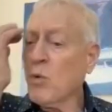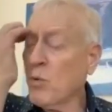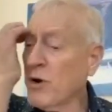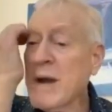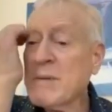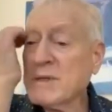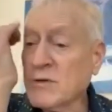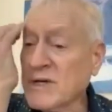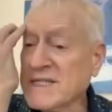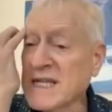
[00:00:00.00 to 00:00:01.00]
We're able
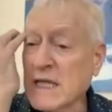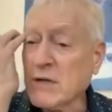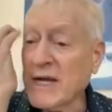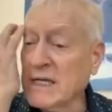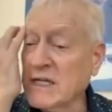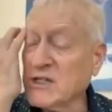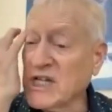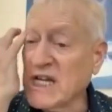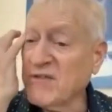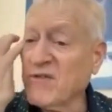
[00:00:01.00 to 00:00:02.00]
to accelerate and
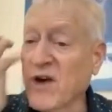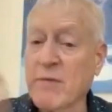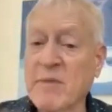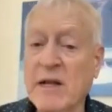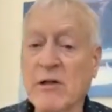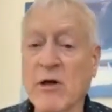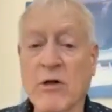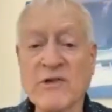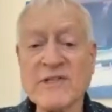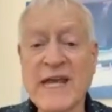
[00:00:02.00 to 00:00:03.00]
achieve environmental
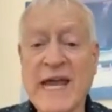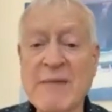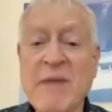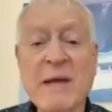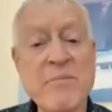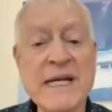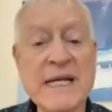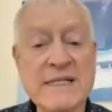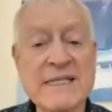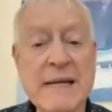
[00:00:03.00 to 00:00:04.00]
goals and make money
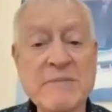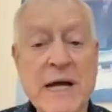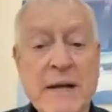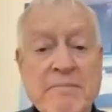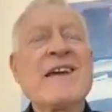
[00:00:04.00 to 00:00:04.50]
at the same time.